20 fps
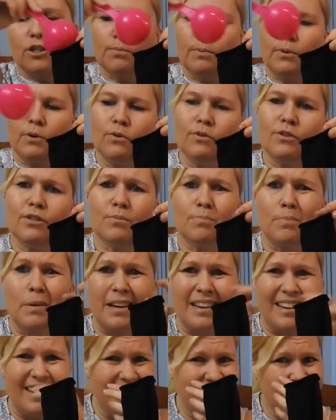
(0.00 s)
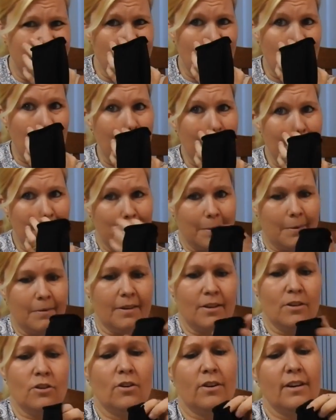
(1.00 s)
spoons, but you know,
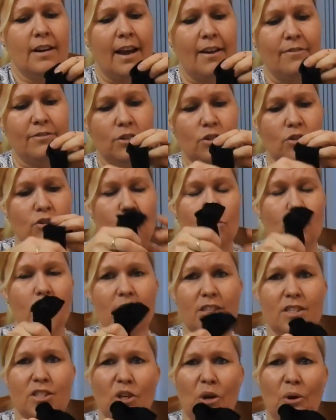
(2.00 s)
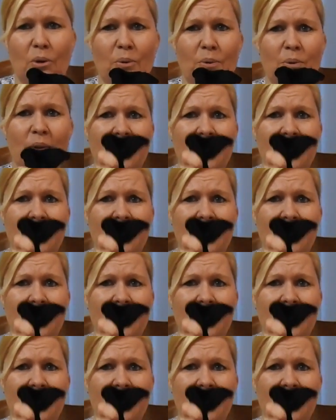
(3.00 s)
you don't have to do it so